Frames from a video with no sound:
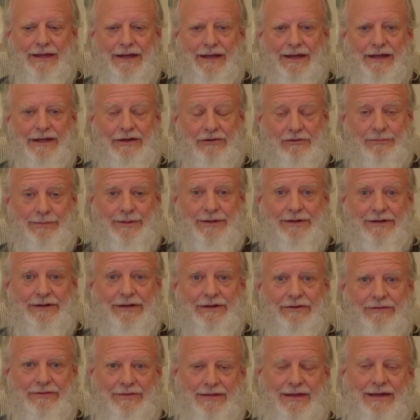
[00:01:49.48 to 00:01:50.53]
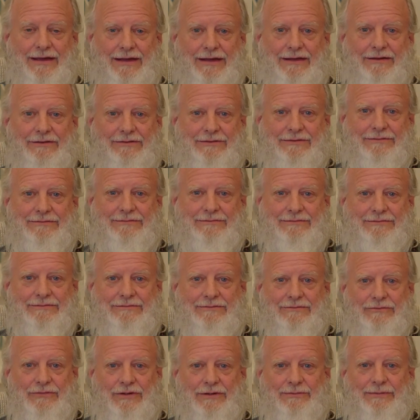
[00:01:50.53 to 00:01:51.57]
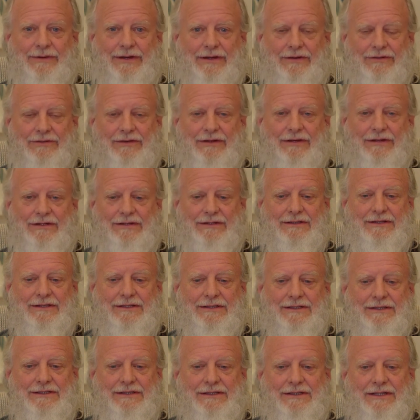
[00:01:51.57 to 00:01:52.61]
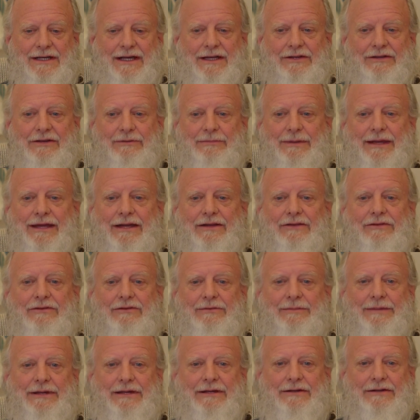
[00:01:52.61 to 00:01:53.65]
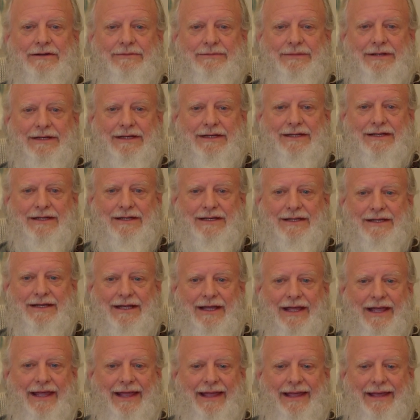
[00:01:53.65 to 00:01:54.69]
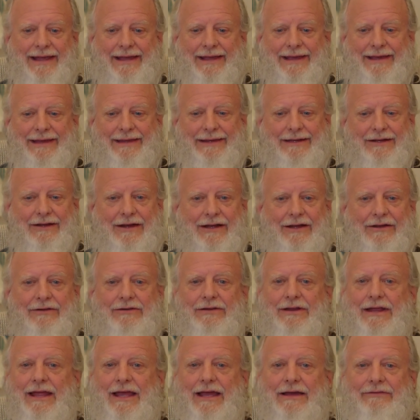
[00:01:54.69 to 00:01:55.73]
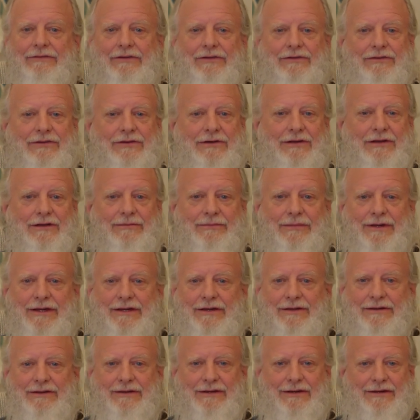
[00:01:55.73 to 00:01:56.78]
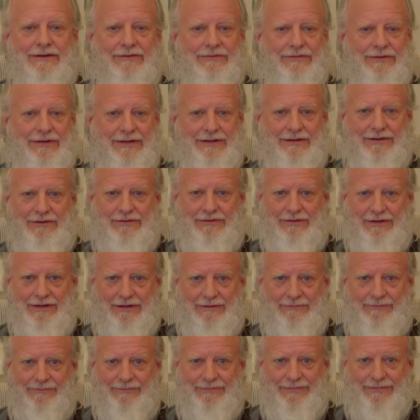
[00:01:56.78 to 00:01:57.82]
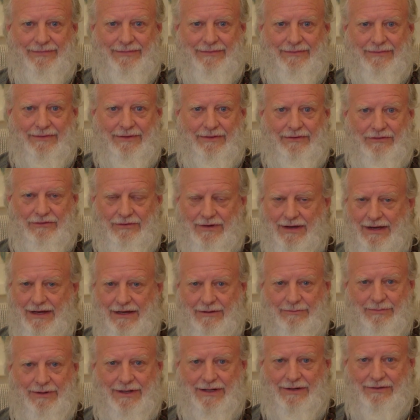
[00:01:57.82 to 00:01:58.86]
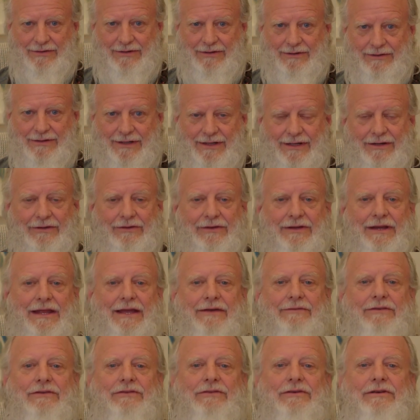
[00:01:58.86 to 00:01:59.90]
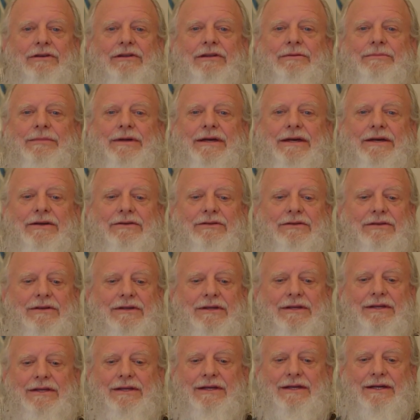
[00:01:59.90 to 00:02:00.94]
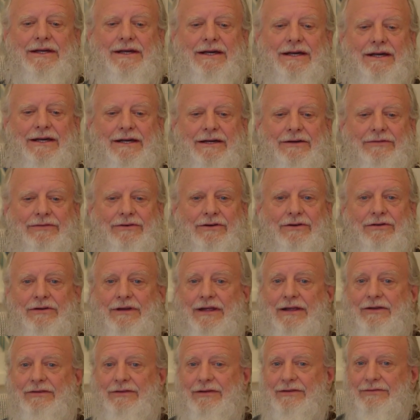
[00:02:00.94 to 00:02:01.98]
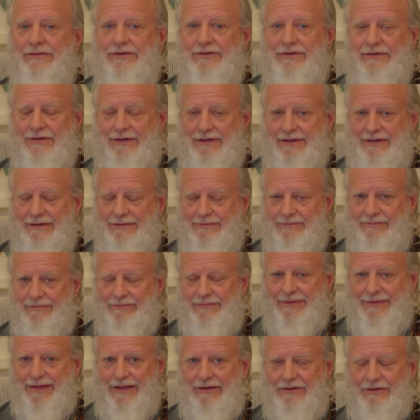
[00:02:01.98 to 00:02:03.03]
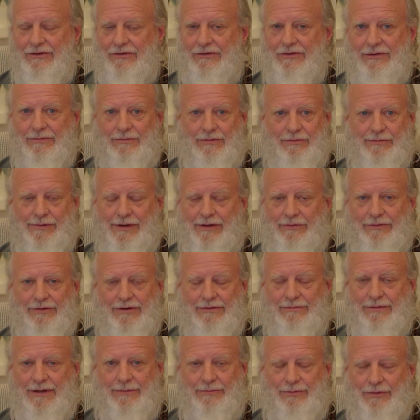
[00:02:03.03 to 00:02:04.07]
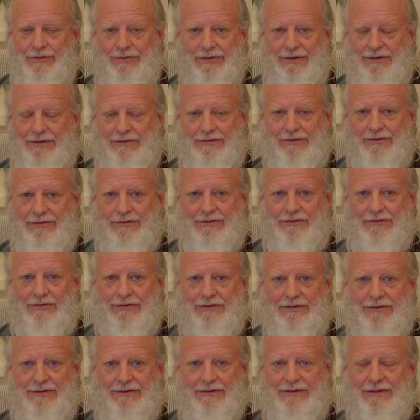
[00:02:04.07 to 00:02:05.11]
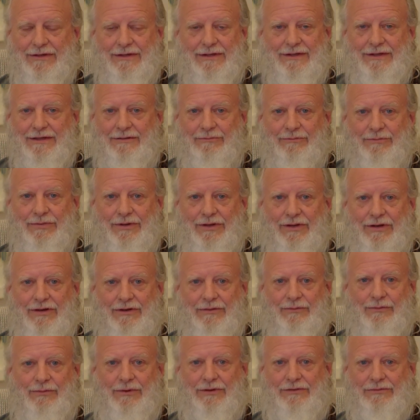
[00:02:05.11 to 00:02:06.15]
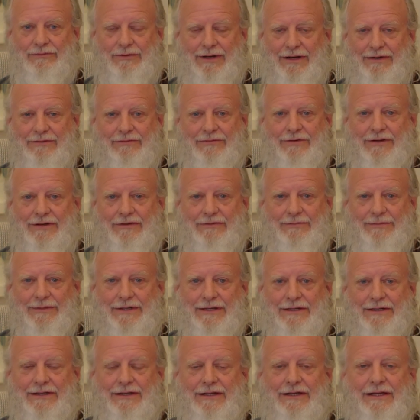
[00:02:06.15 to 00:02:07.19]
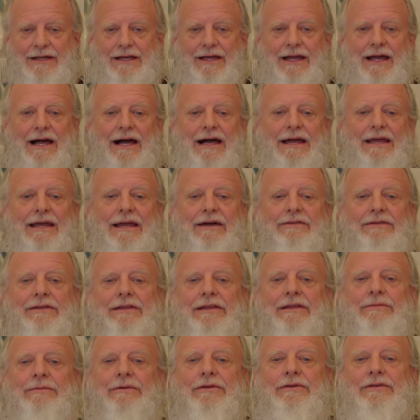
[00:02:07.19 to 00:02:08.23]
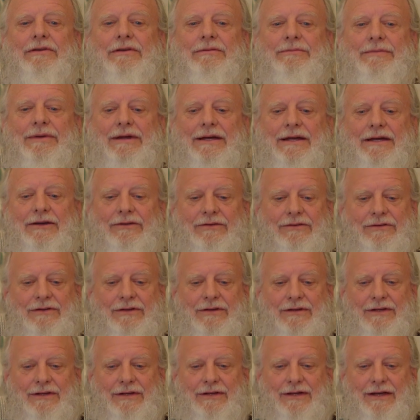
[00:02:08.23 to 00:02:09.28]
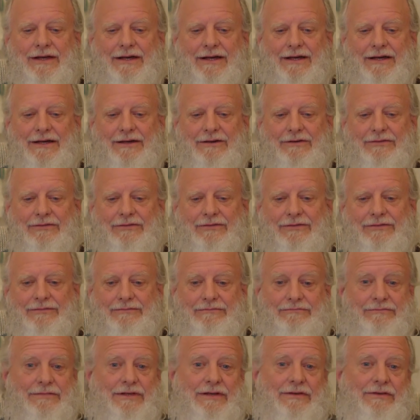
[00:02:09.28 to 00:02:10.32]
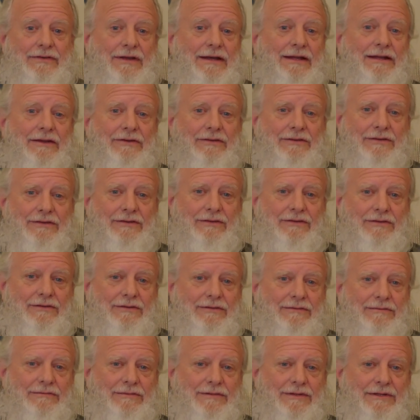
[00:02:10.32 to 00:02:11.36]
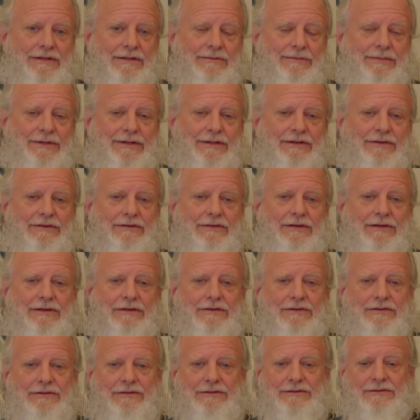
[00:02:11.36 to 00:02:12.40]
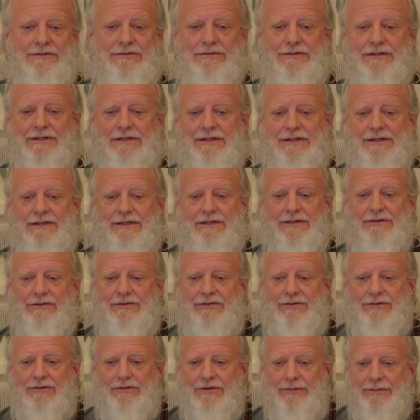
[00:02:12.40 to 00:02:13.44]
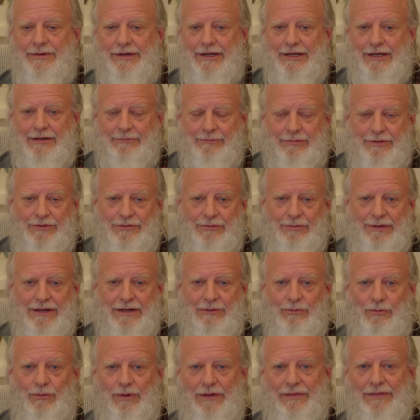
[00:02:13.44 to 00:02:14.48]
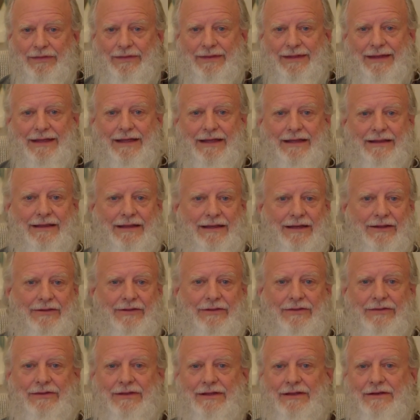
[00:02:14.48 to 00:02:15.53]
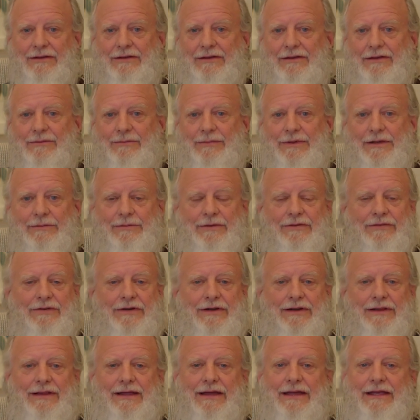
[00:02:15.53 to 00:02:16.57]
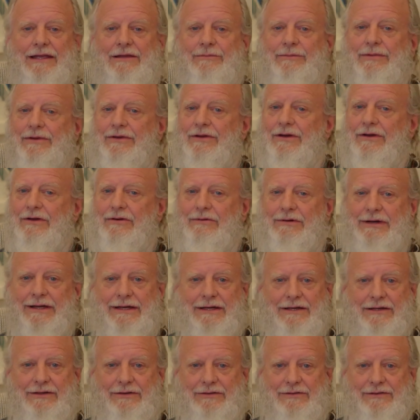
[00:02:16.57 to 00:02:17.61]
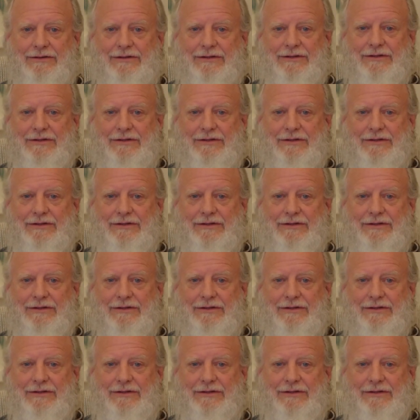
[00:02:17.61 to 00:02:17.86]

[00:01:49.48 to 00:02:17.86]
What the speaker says: I experience that, one might say. Demands are made on me, and I only have a certain amount of energy, staying power. I only have a certain amount of creativity. I don't seem to be able to come up with any solution beyond what's right in front of me. I have a limited amount of intelligence, the ability to discriminate between one thing and the other thing that may be very like it but not quite it.